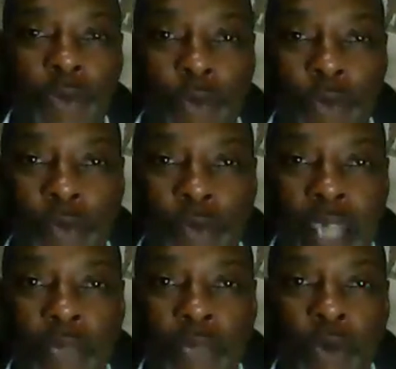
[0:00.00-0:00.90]
possible
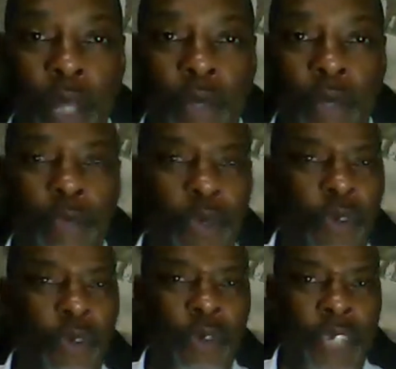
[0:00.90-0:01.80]
weather, beautiful
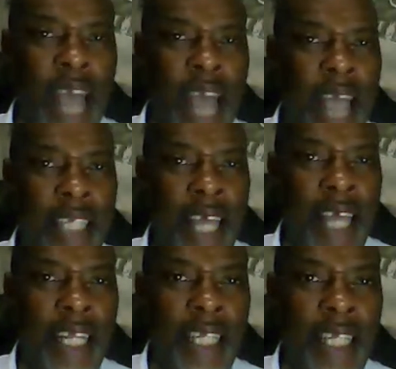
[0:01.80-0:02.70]
sky light
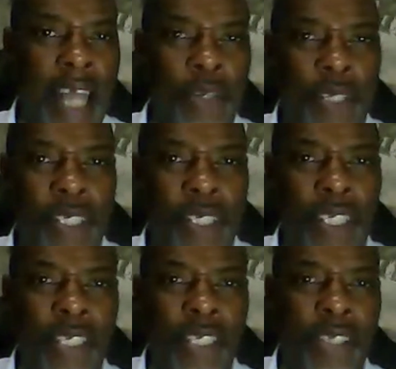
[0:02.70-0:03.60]
at night. You can see
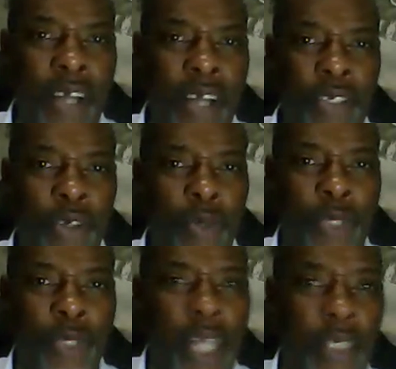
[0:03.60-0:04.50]
the stars. You can
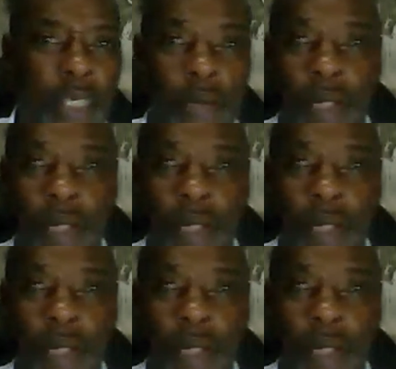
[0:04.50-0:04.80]
almost touch them.